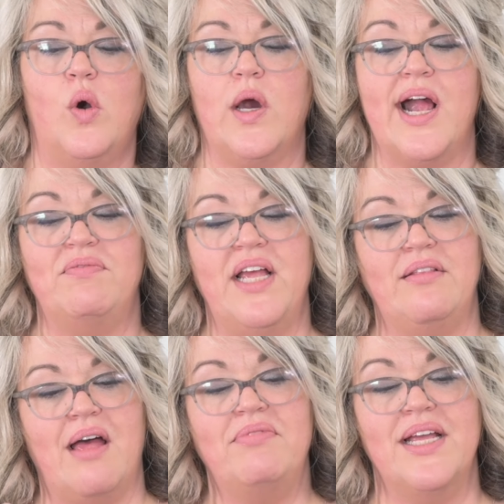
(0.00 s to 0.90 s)
or have they
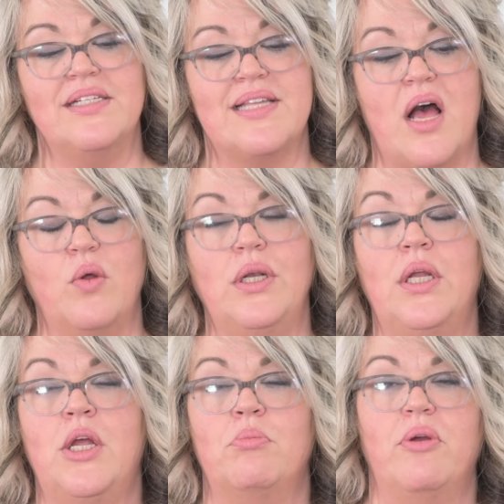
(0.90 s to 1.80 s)
left things out?
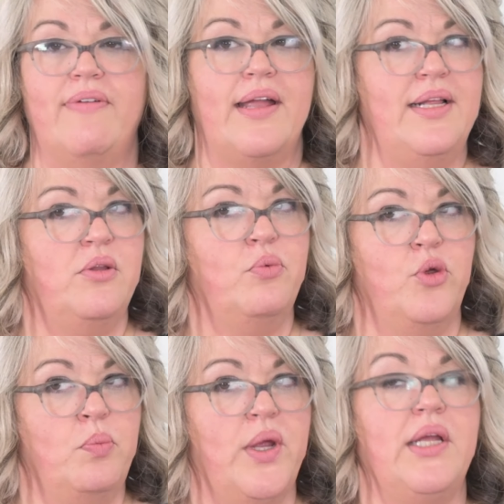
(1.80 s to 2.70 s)
Providing the
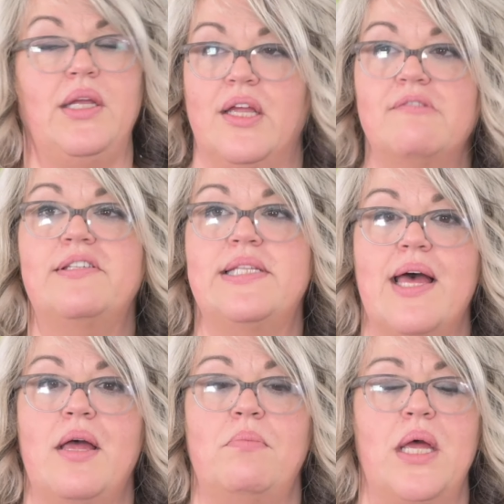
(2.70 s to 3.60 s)
rubric gives
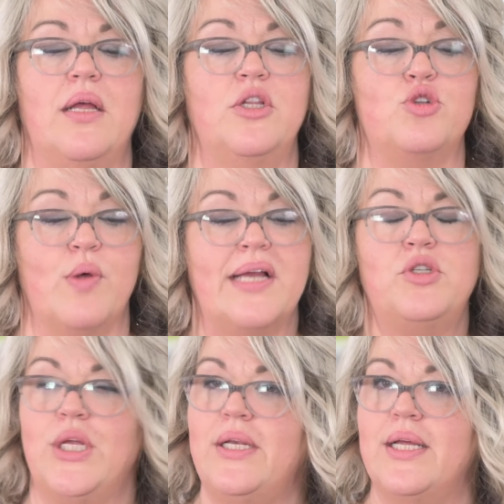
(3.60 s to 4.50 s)
them direction